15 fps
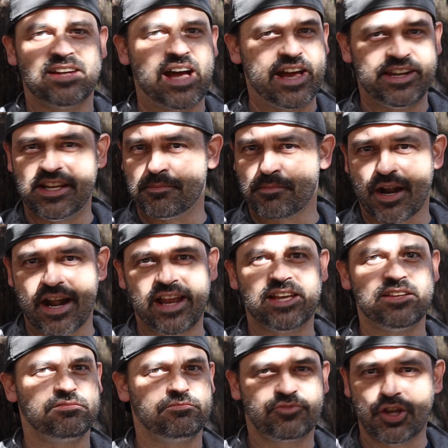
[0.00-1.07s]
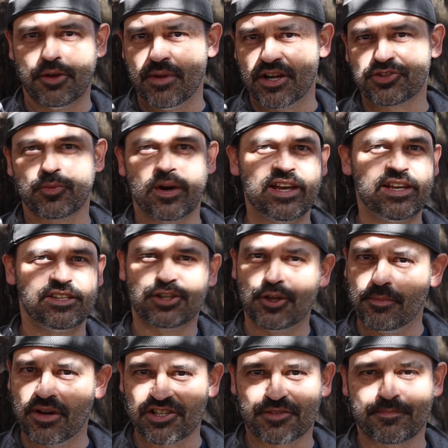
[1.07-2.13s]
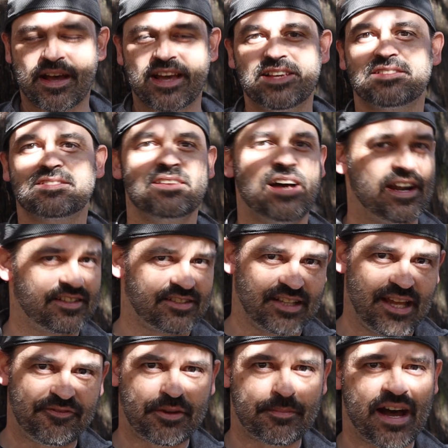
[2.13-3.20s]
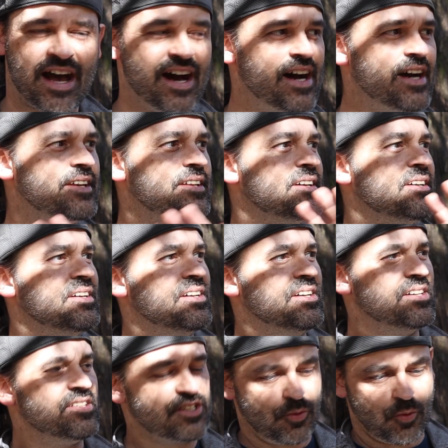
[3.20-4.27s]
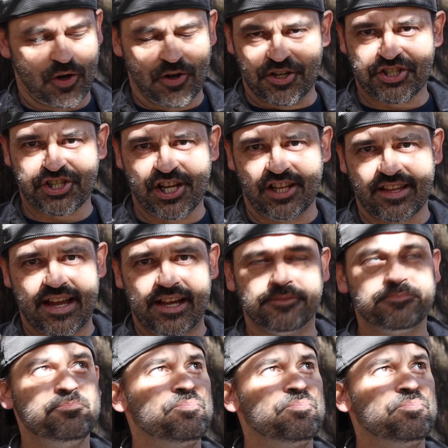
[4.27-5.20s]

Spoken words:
I didn't bring it. Too much weight, too much space. I just left it behind, so we're going to chill out.